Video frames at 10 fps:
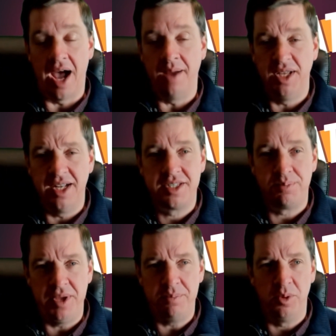I mean, it's
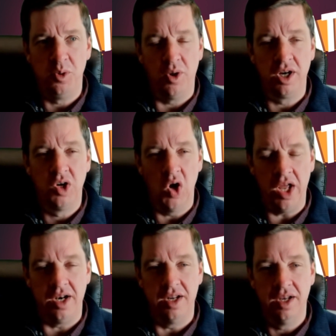people who are
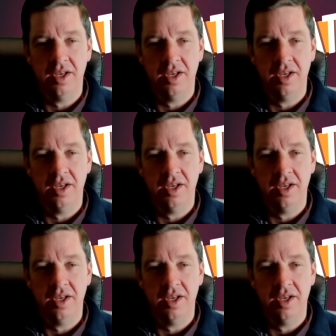good.